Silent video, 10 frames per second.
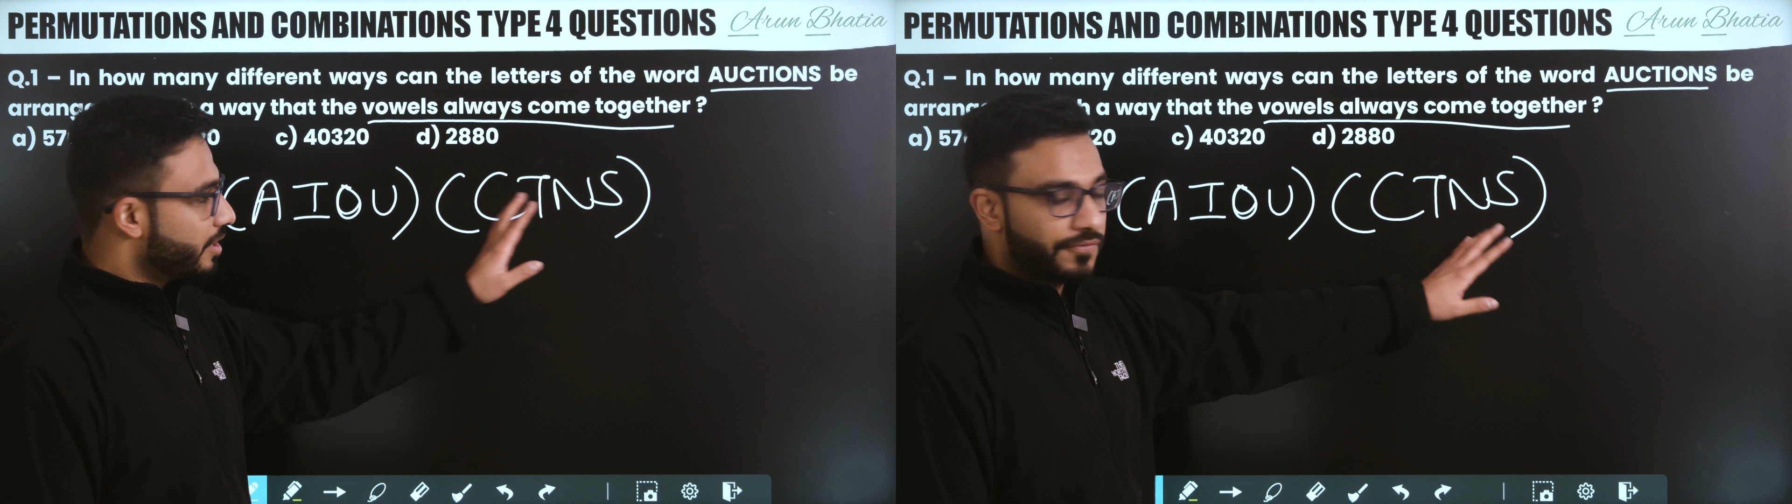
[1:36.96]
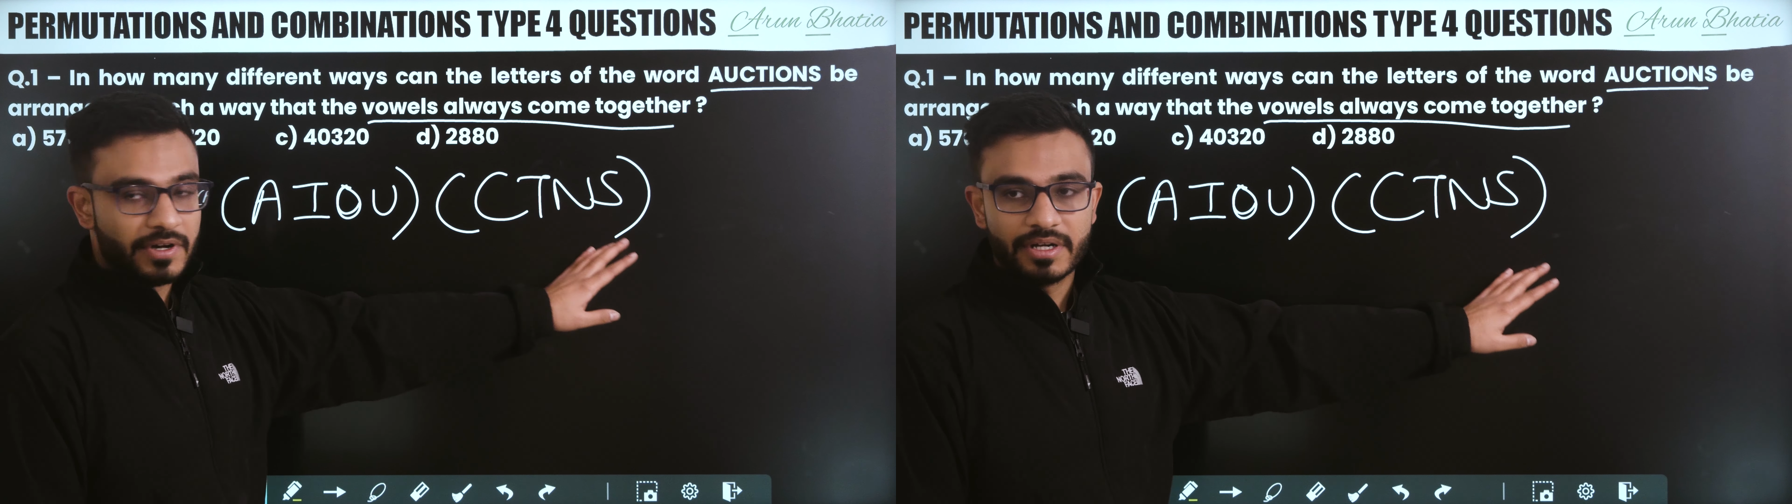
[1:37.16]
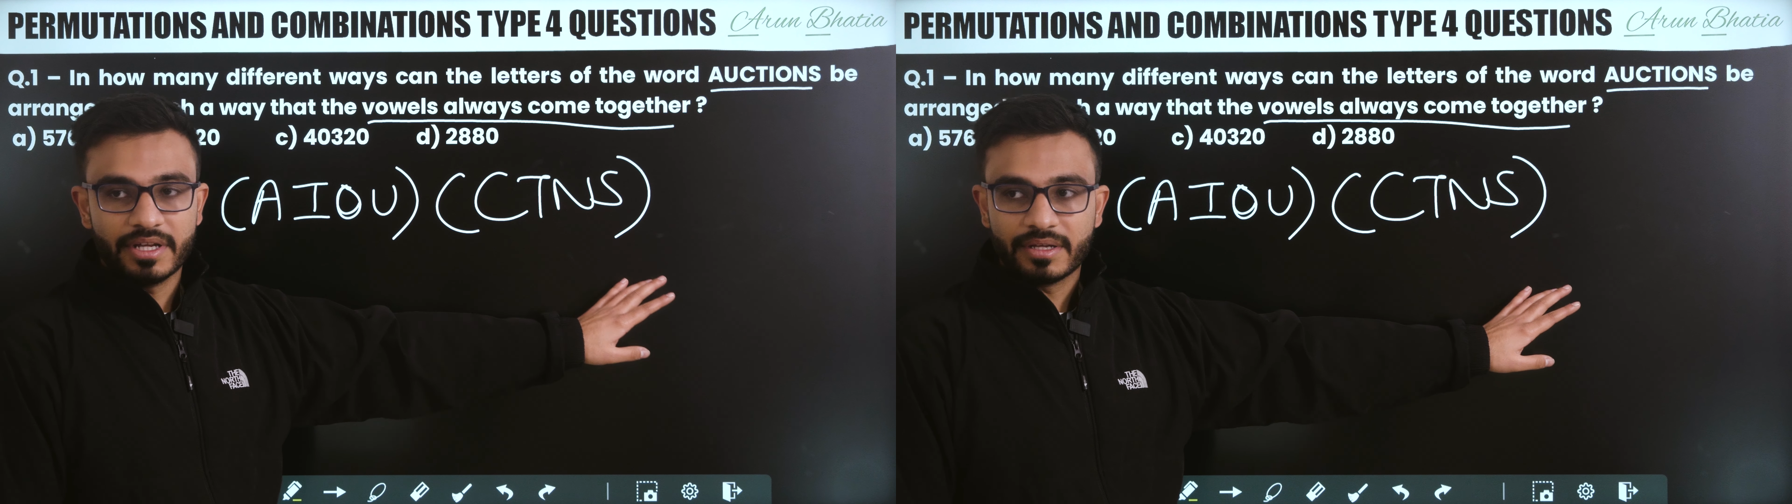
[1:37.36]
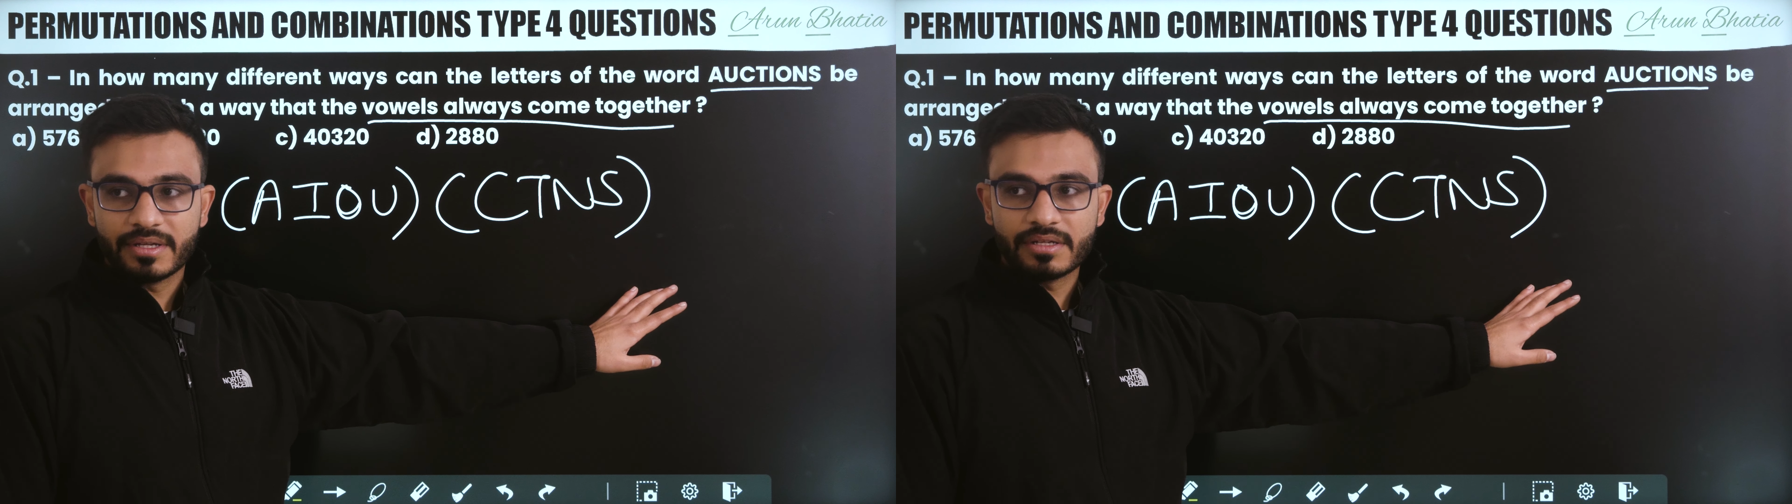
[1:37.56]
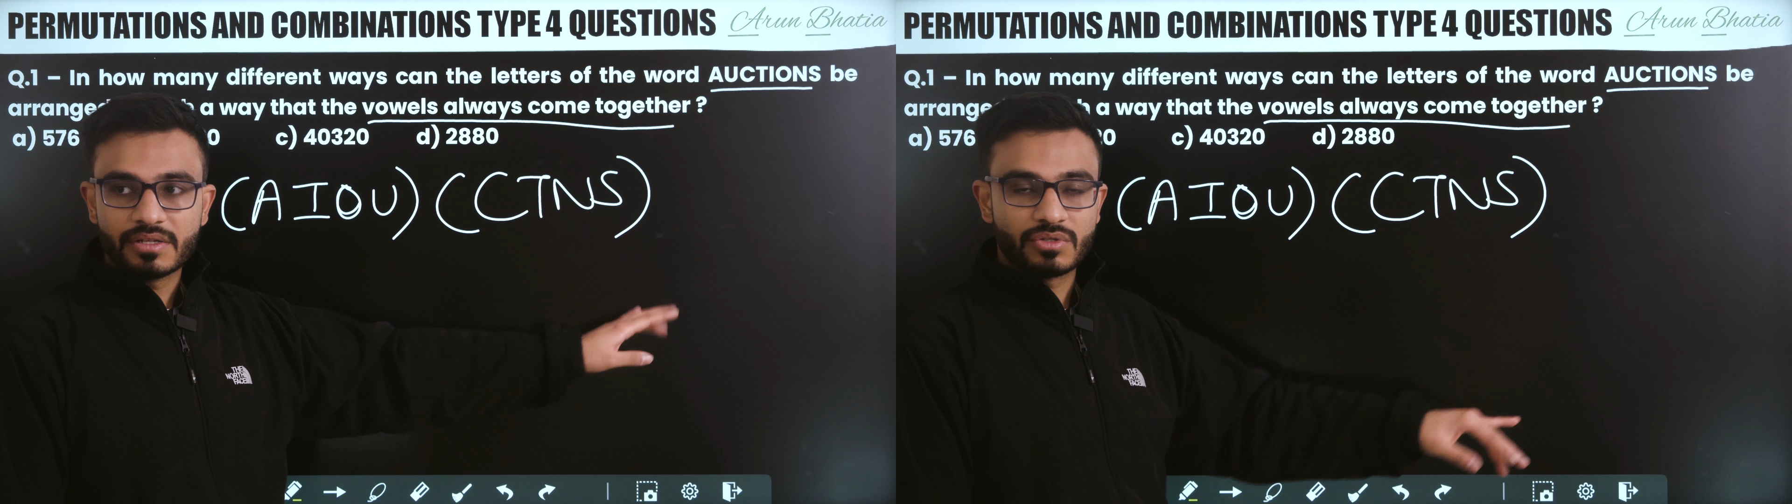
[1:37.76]
differently.
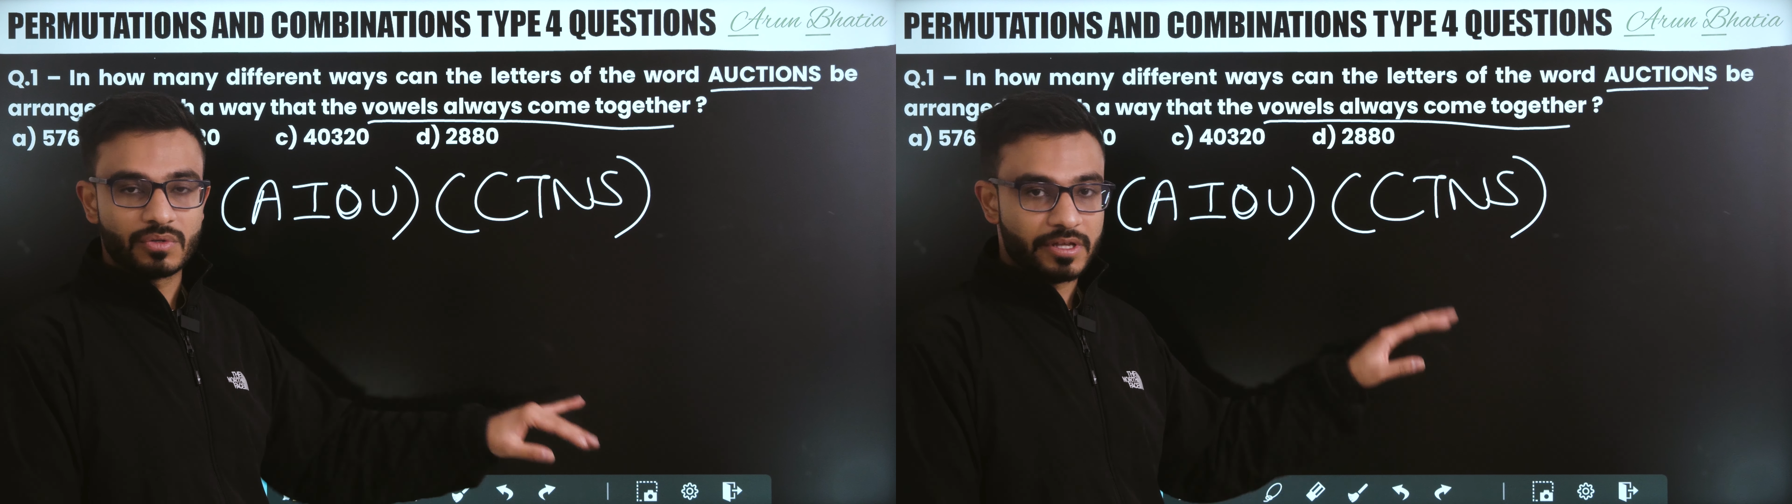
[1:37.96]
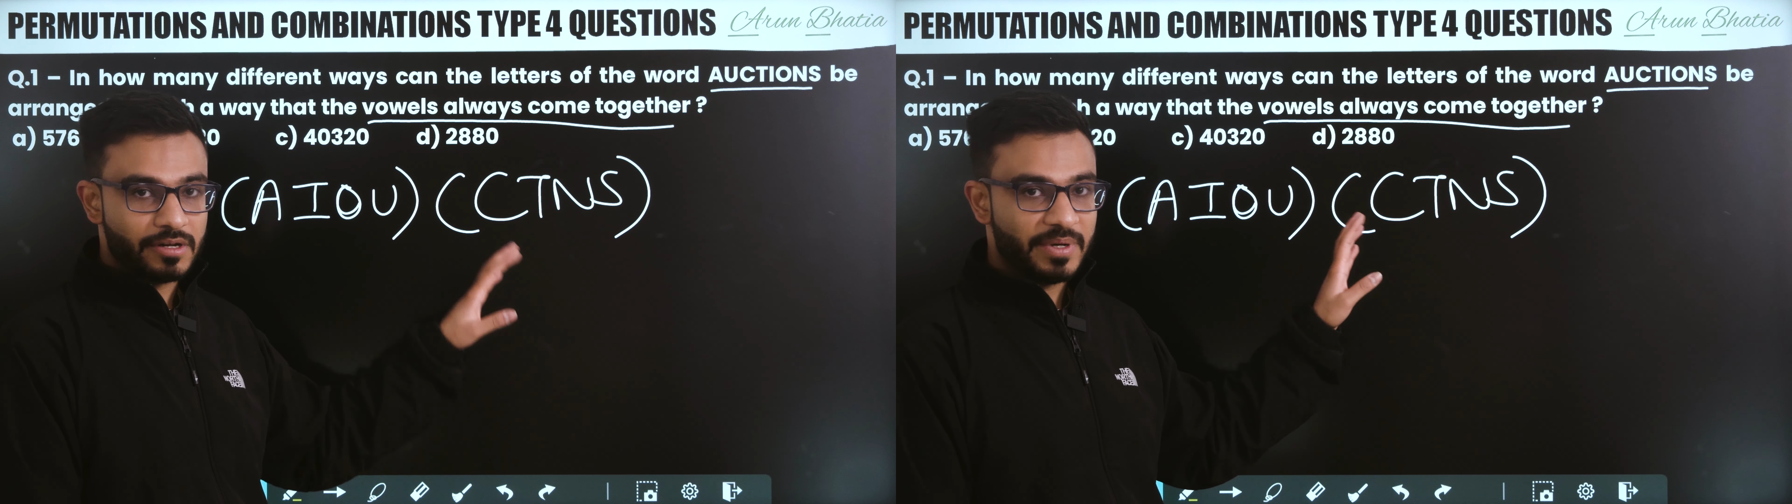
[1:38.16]
So they'll